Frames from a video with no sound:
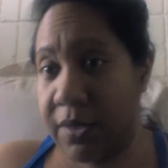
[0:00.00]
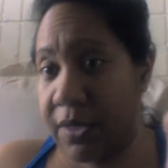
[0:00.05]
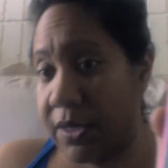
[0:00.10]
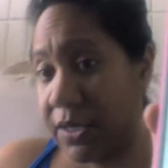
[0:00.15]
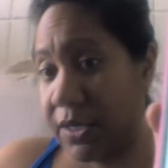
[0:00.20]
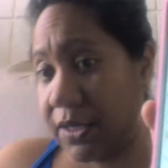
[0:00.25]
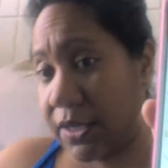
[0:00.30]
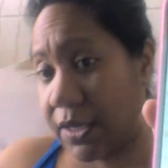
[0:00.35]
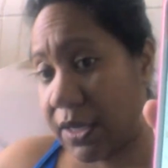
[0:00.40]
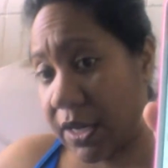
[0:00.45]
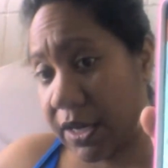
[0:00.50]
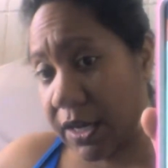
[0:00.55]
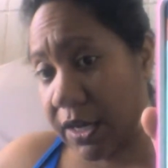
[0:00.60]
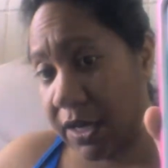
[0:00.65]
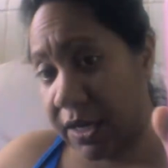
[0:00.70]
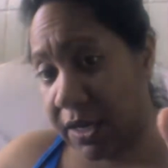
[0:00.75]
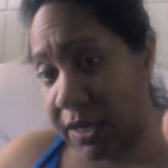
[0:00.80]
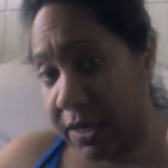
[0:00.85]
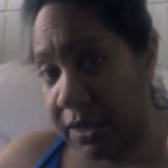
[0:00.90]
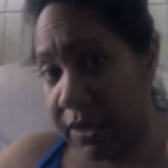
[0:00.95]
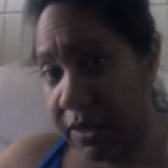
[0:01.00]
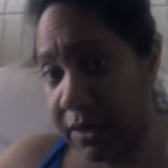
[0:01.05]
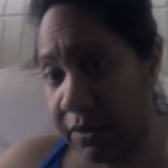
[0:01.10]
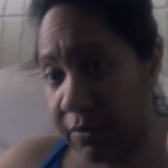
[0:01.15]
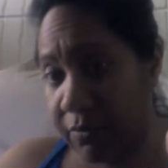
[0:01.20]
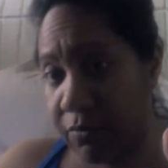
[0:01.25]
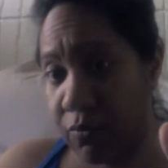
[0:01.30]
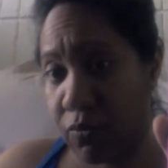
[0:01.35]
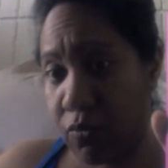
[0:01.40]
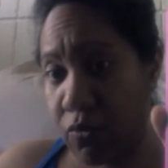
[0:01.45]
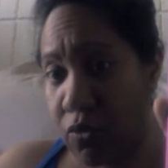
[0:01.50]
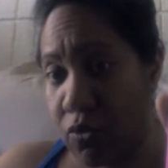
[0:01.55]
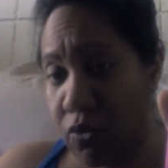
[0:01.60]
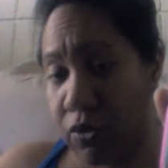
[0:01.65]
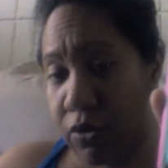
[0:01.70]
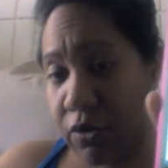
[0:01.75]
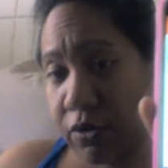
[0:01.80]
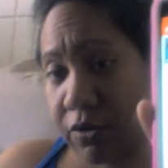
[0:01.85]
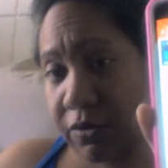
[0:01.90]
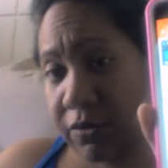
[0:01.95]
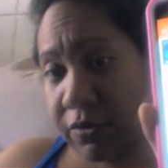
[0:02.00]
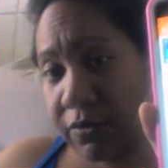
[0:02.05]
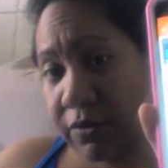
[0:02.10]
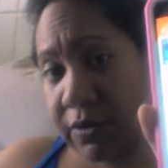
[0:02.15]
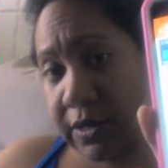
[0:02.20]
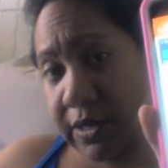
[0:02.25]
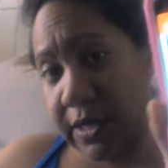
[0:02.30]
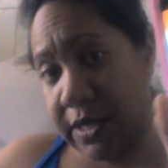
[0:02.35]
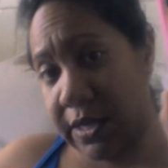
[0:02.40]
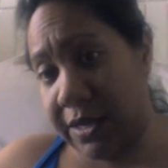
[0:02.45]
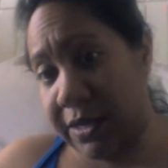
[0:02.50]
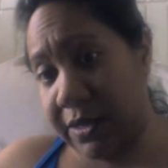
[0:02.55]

in getting more than